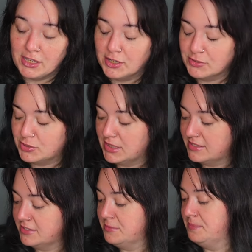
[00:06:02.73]
you know,
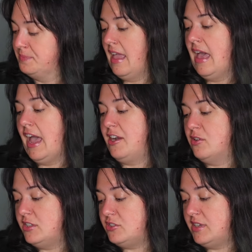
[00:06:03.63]
trust. I
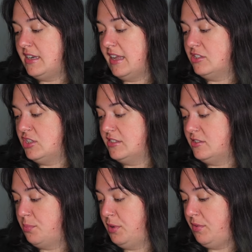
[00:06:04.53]
noticed you didn't get a chance
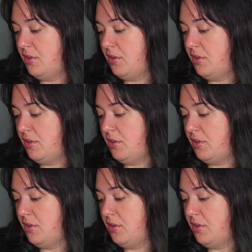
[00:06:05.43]
to preview